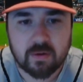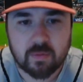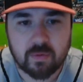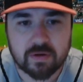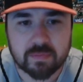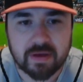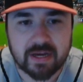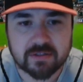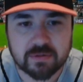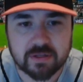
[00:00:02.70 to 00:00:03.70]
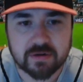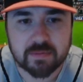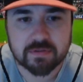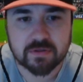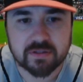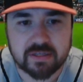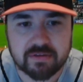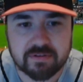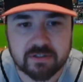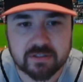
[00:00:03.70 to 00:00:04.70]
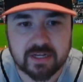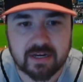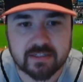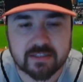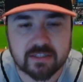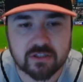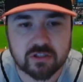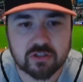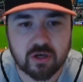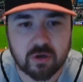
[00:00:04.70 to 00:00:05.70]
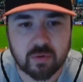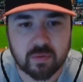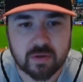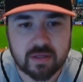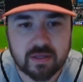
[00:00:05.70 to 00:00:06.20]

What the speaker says: Welcome back to another episode of the Even Your Dynasty show.